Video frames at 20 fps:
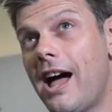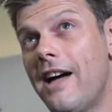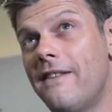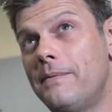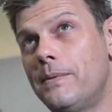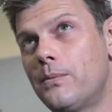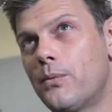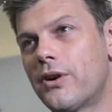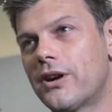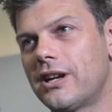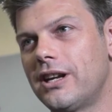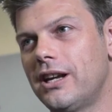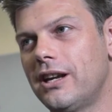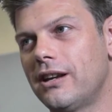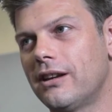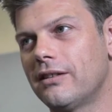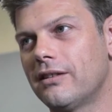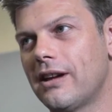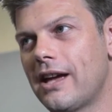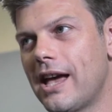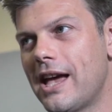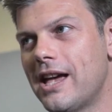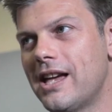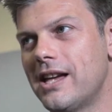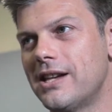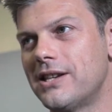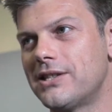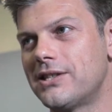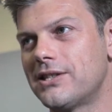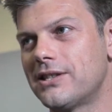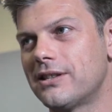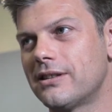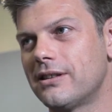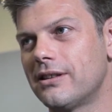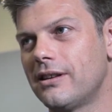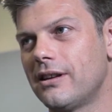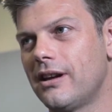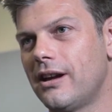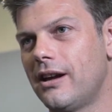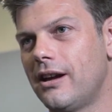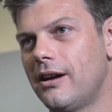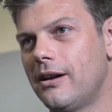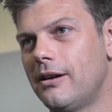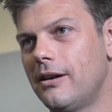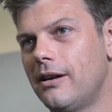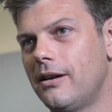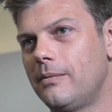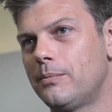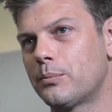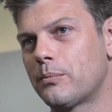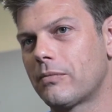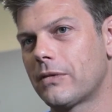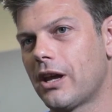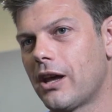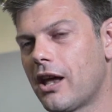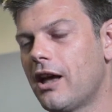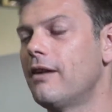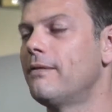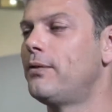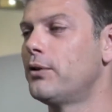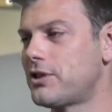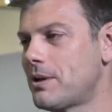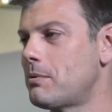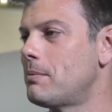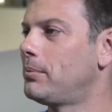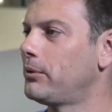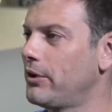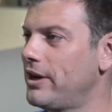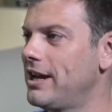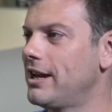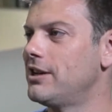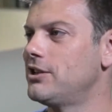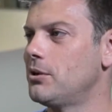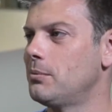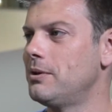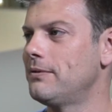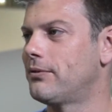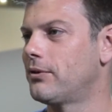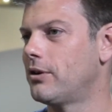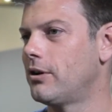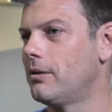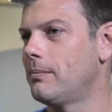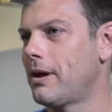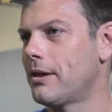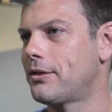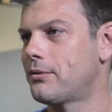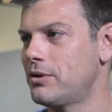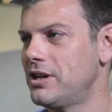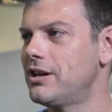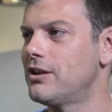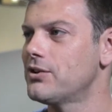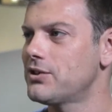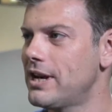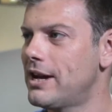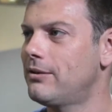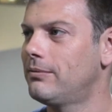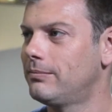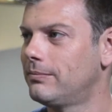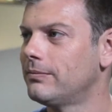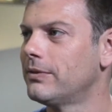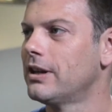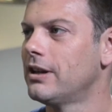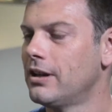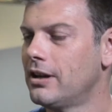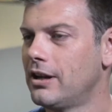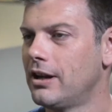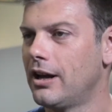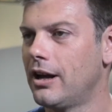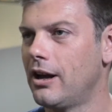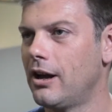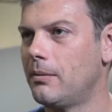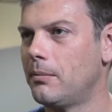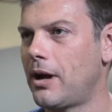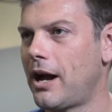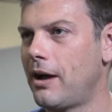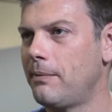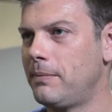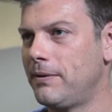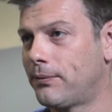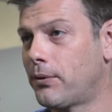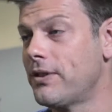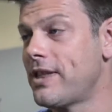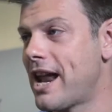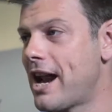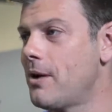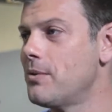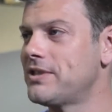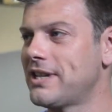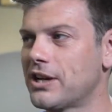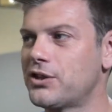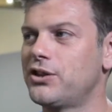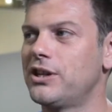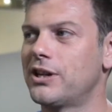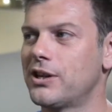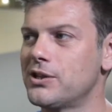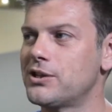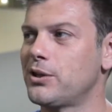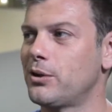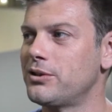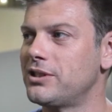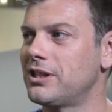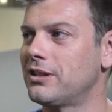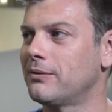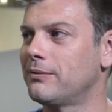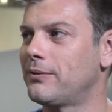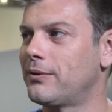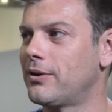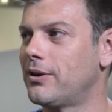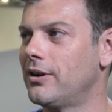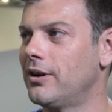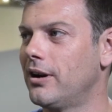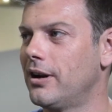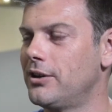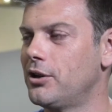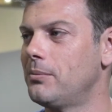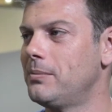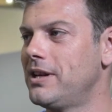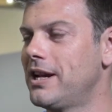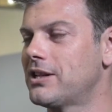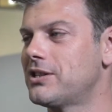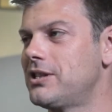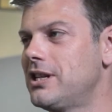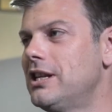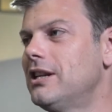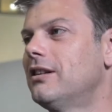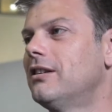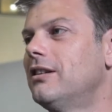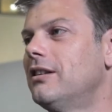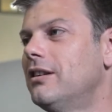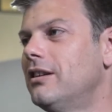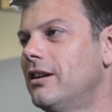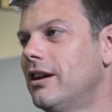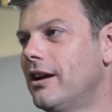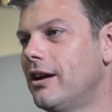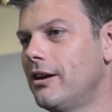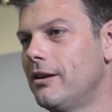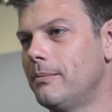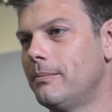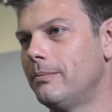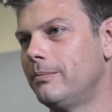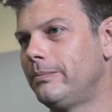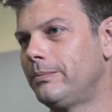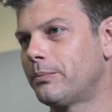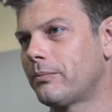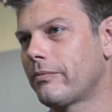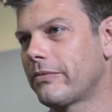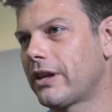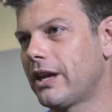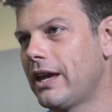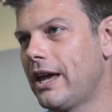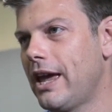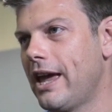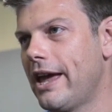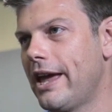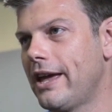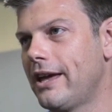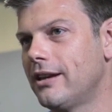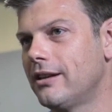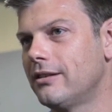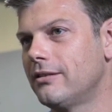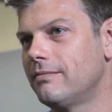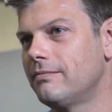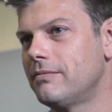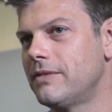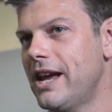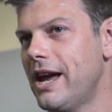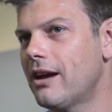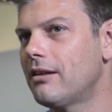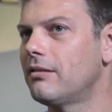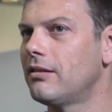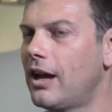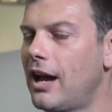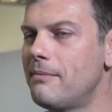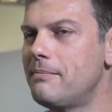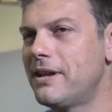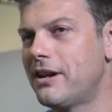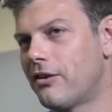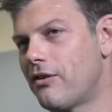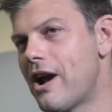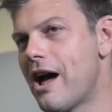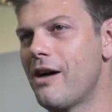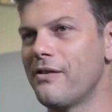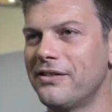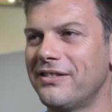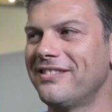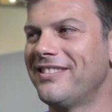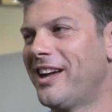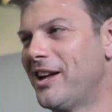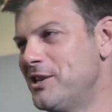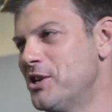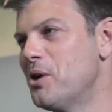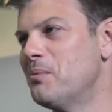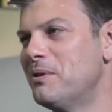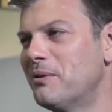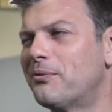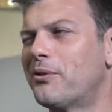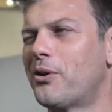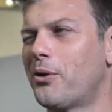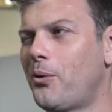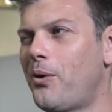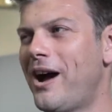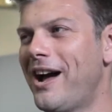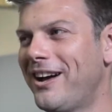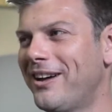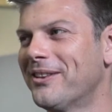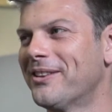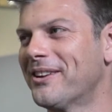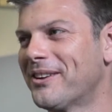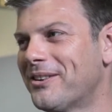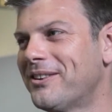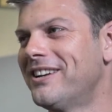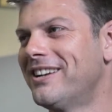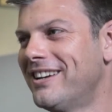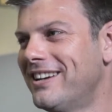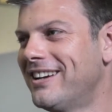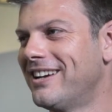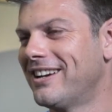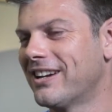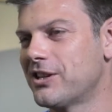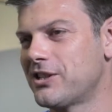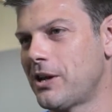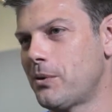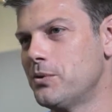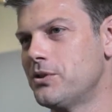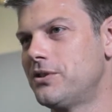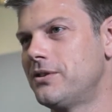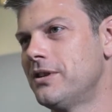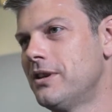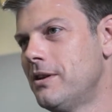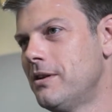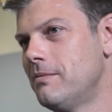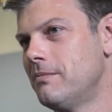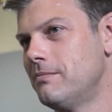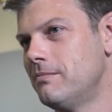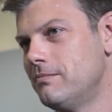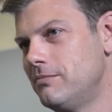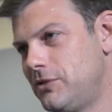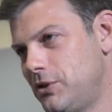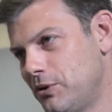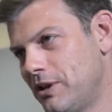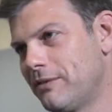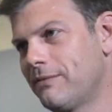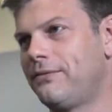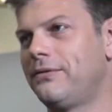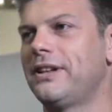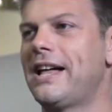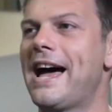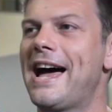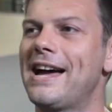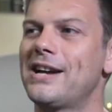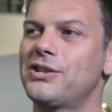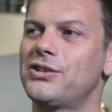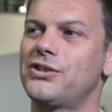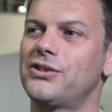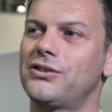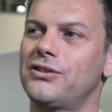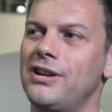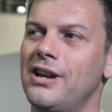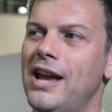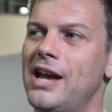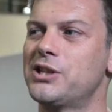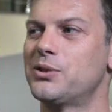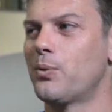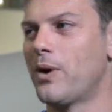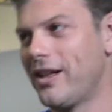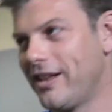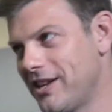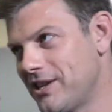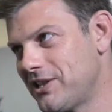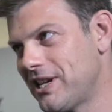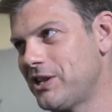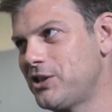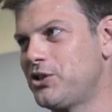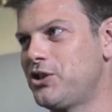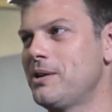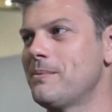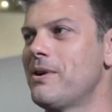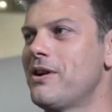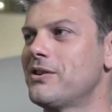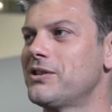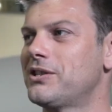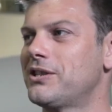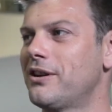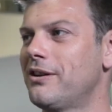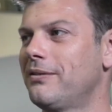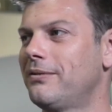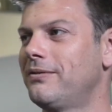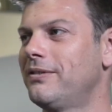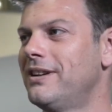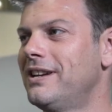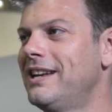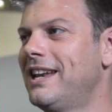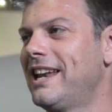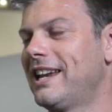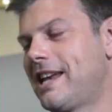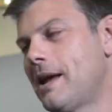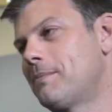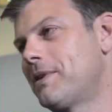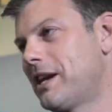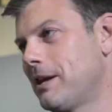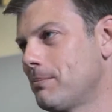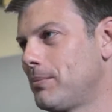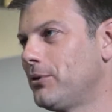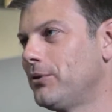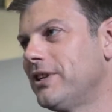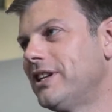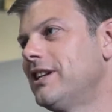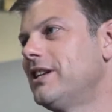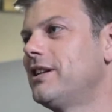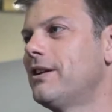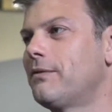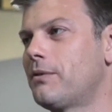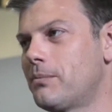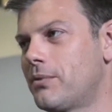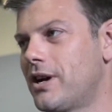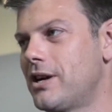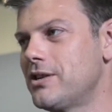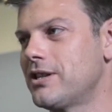I've been working as uh, a full-time employee at Adobe for about three years now. Um, I, before that, I was actually consulting for Adobe XD. Um, and yeah, I've been around Adobe for a while though, because I was doing Flash as well as HTML stuff and kept getting pulled into different